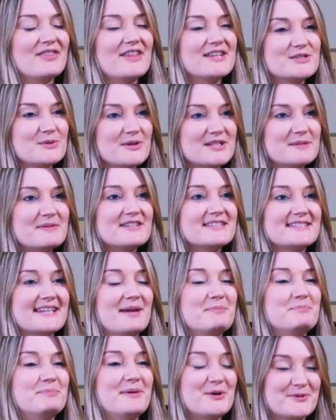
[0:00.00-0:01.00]
There's always been the
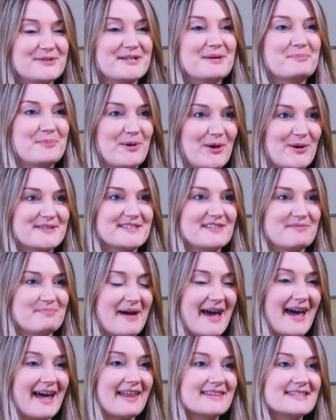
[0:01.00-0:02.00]
same building blocks of
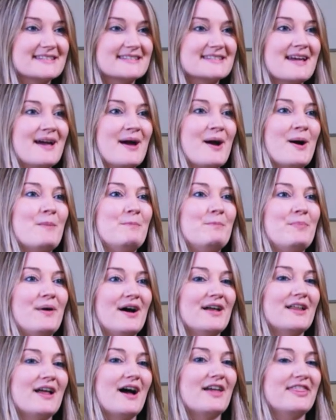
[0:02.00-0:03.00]
maths,
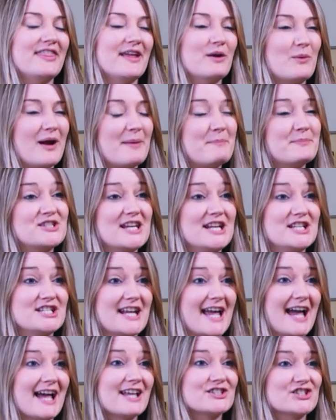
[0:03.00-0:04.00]
but I think when
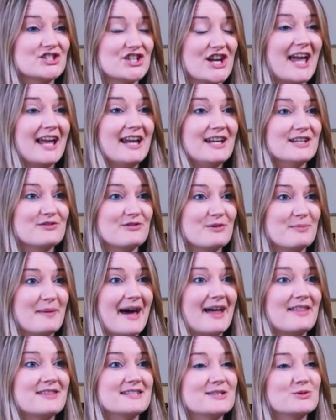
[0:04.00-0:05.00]
teaching has changed for
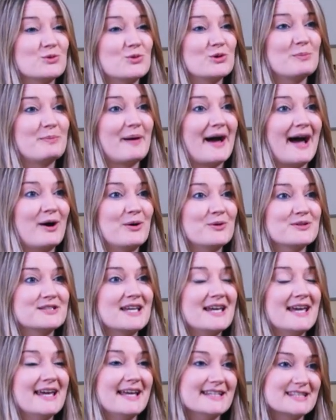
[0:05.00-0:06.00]
maths, it's all about
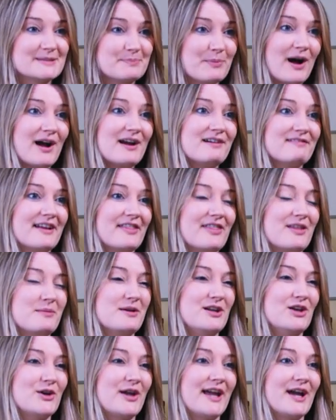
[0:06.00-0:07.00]
inspiring
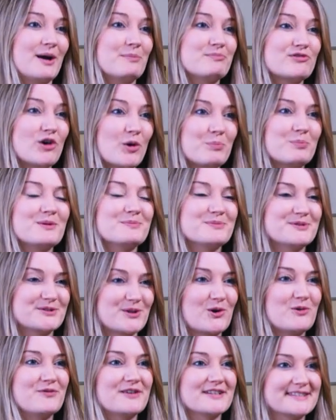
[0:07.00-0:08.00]
them and looking at problem
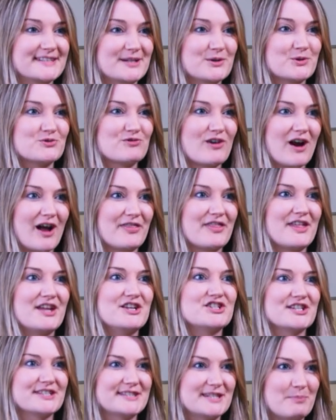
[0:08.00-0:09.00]
solving skills rather
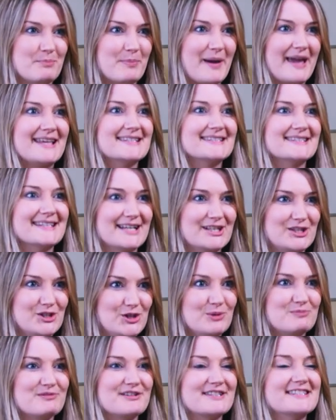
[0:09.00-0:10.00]
than just the basic
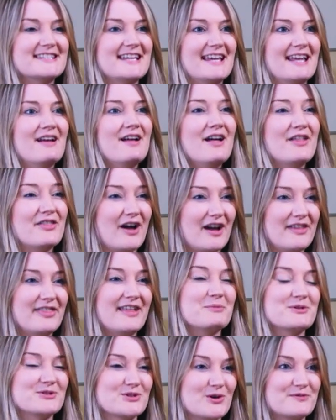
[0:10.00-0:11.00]
numeracy that I
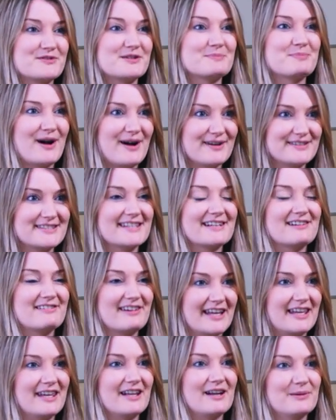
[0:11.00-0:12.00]
think was often part of the
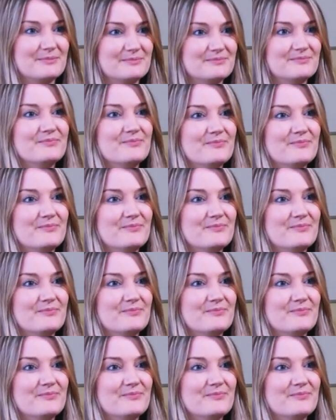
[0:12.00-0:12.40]
curriculum.